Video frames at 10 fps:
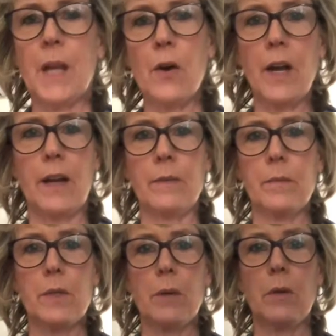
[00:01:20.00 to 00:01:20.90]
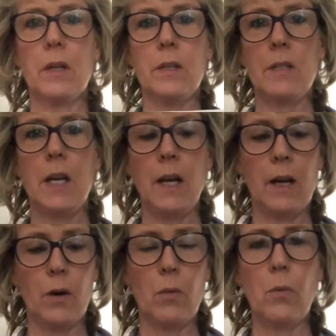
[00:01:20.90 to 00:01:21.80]
okay, so we're gonna take
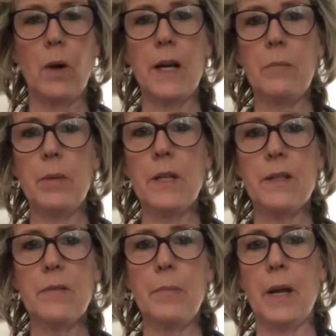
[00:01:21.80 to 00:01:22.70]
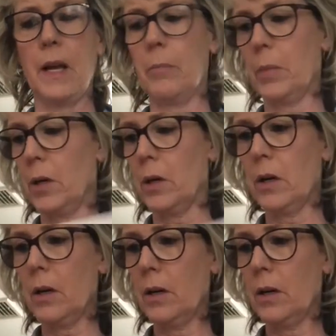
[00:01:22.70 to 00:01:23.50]
our white piece of paper